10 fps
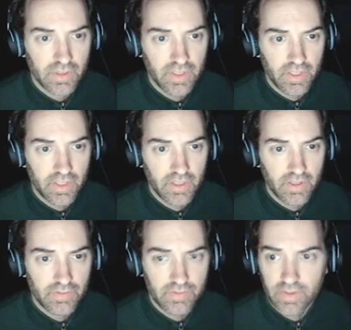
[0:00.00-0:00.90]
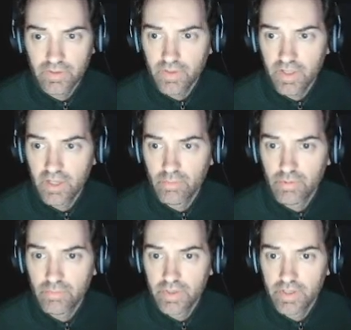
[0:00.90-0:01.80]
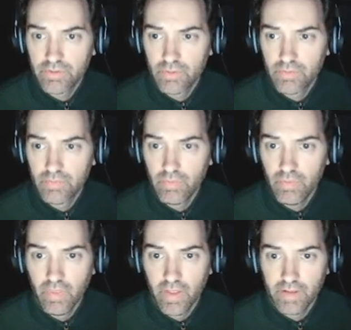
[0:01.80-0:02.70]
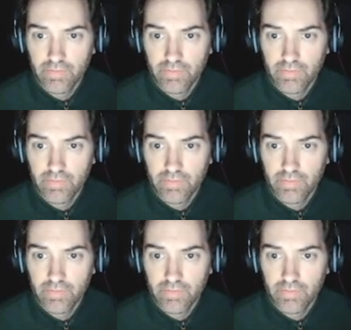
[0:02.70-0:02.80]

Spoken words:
Yeah, let's go and do catapult barrage. That